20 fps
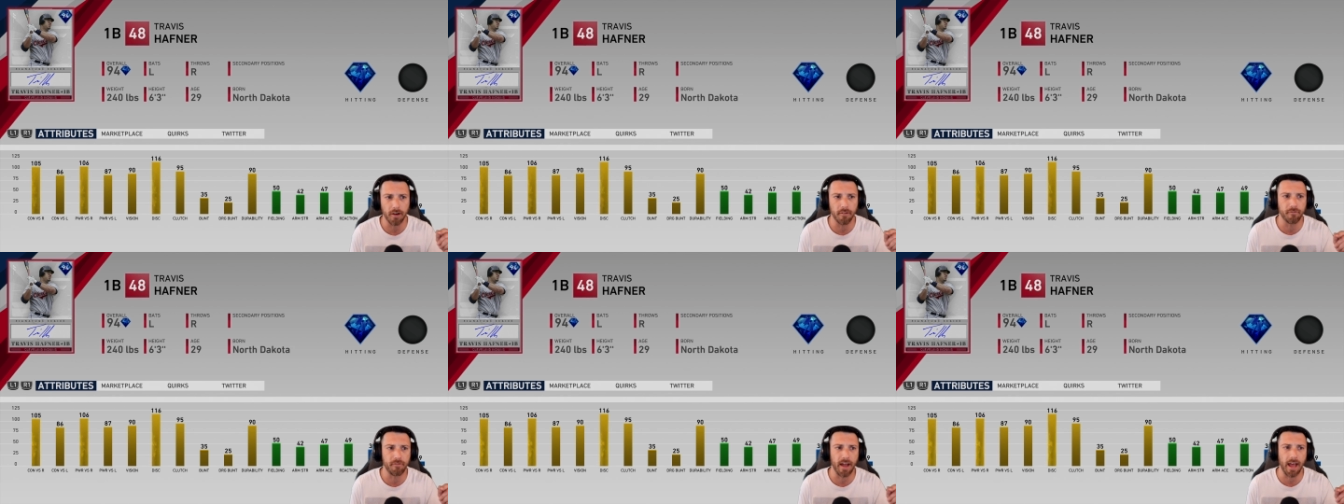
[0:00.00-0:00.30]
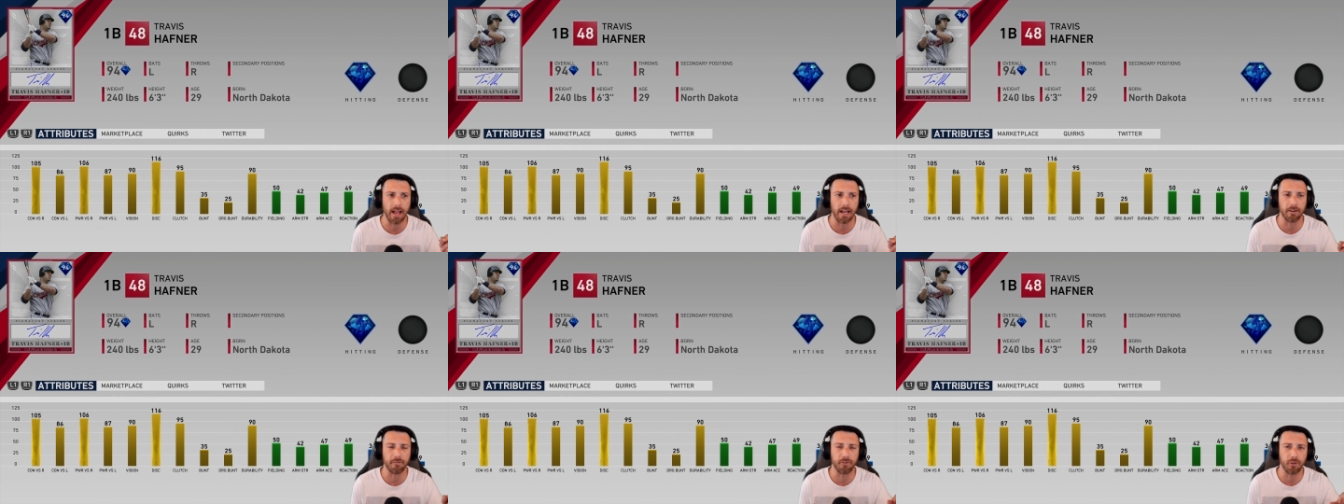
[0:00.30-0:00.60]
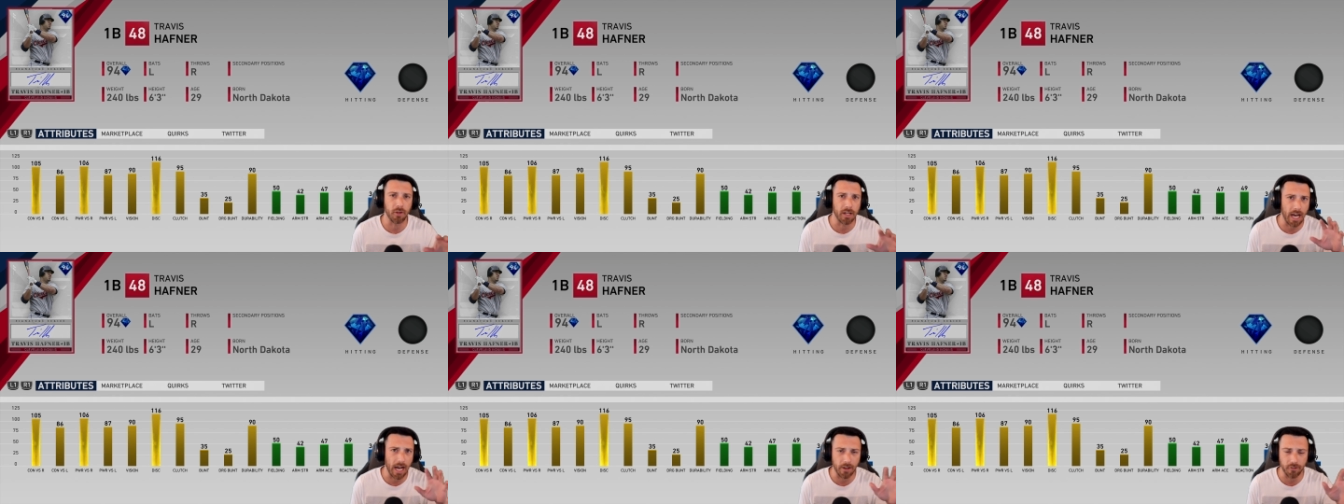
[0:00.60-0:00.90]
event if
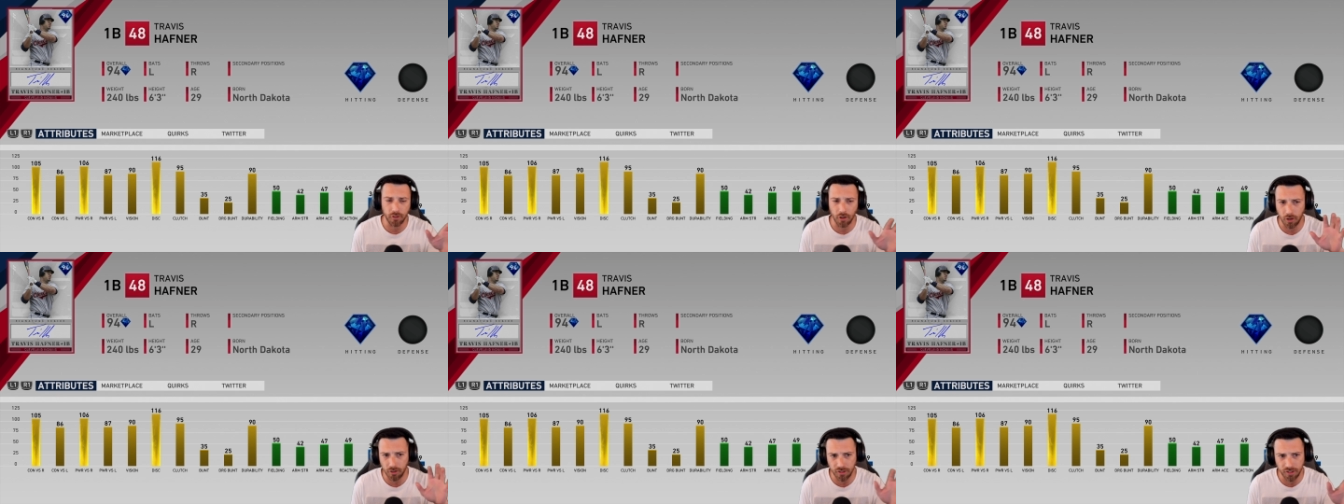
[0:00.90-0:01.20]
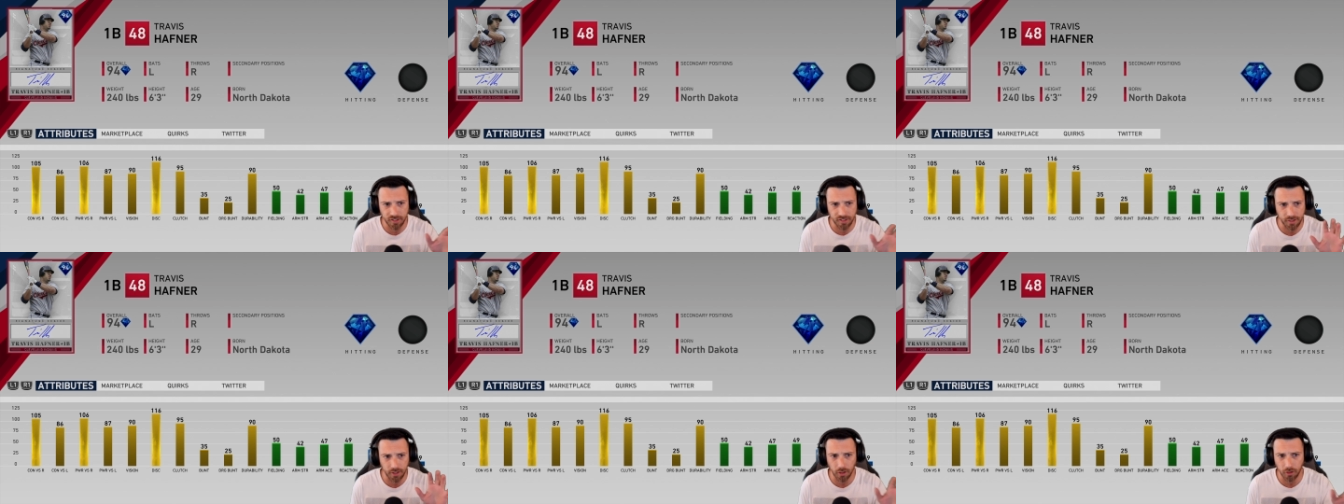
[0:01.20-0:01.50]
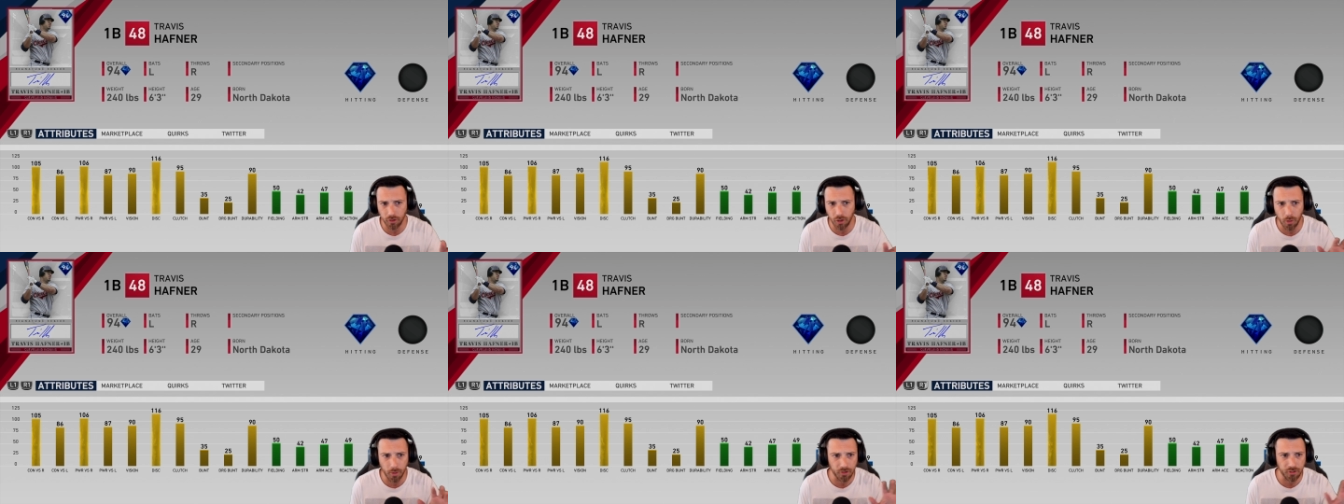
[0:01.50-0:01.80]
you guys are just still
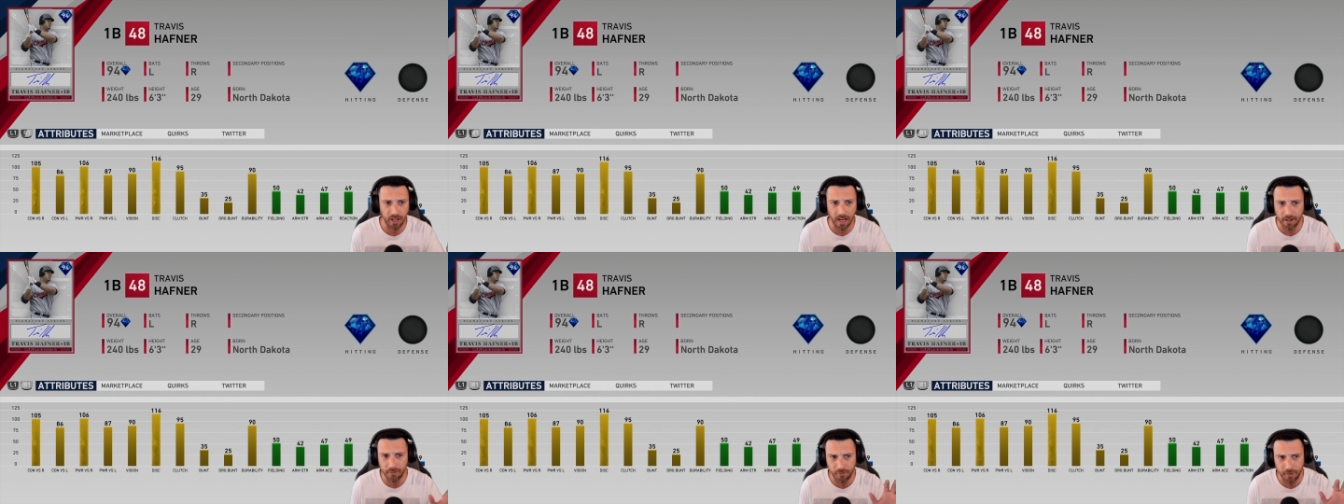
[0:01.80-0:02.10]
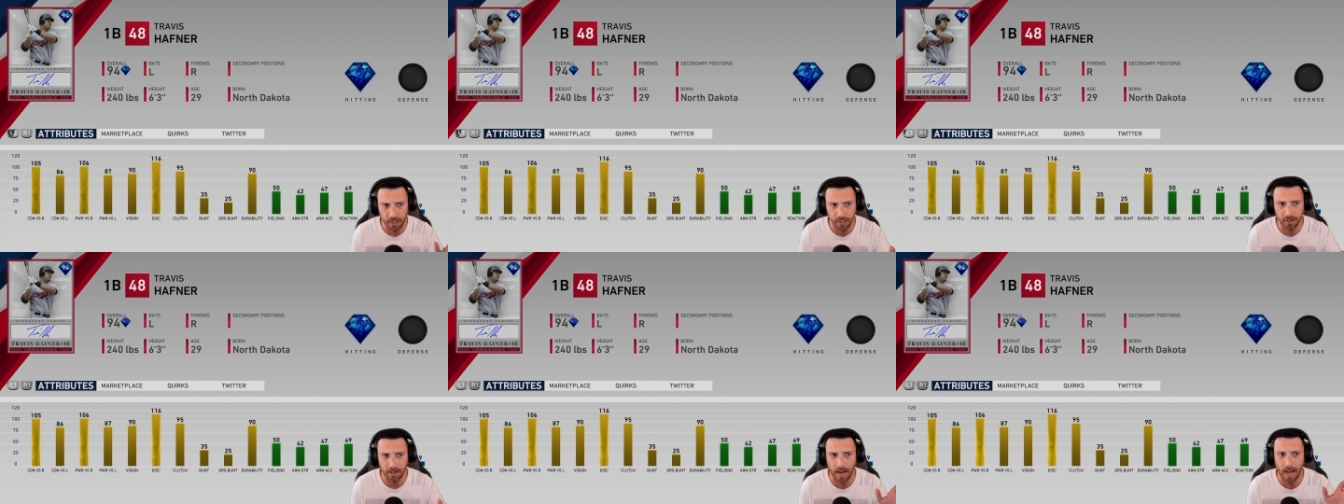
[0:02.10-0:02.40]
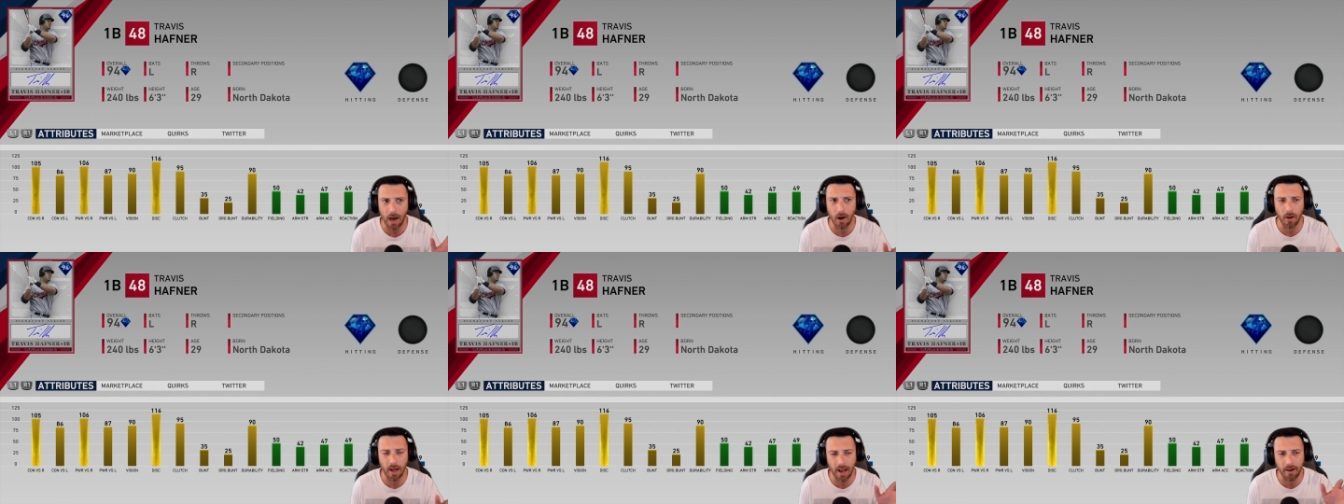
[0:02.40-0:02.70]
new and trying to figure
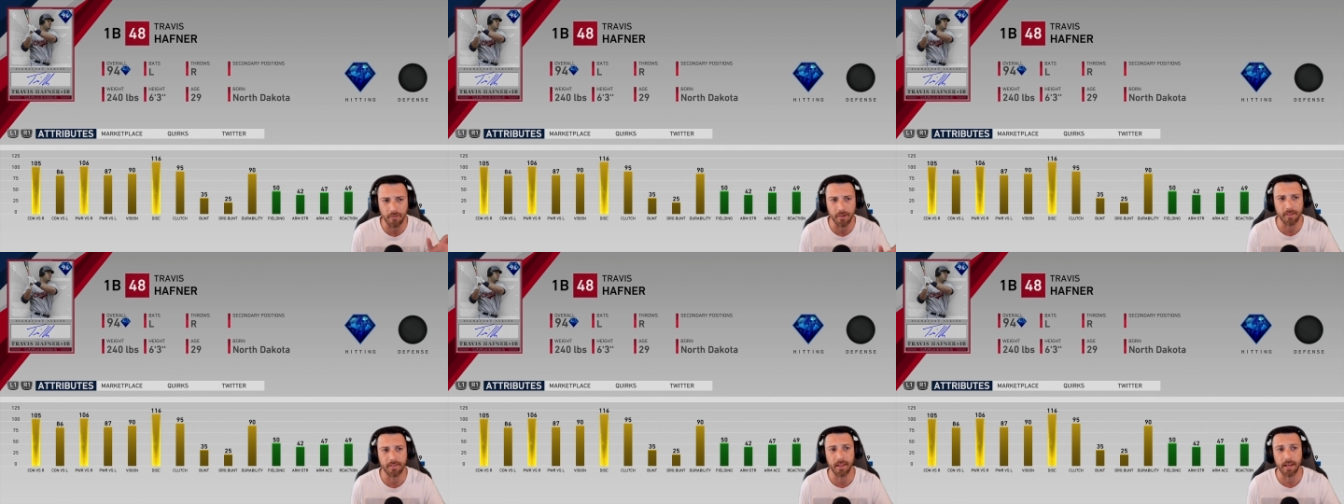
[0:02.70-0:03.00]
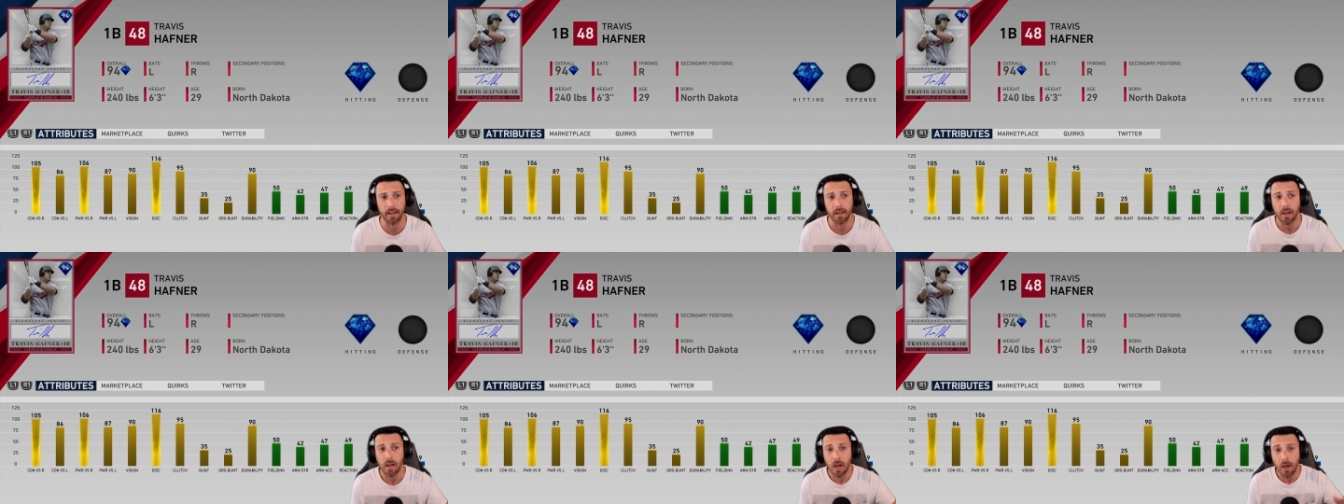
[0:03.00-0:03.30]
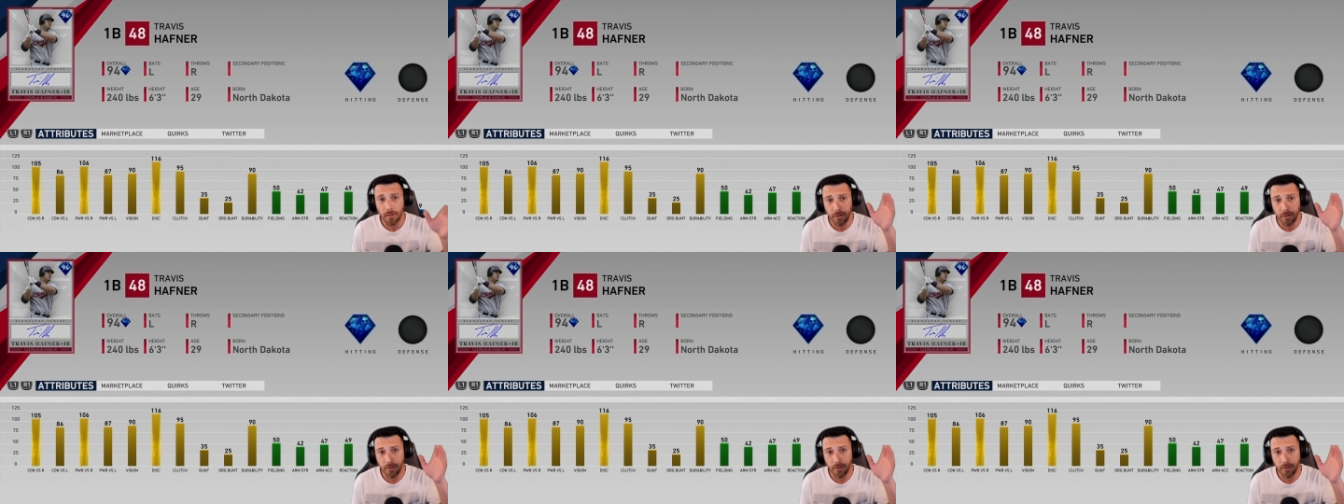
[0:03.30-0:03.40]
out everything anything.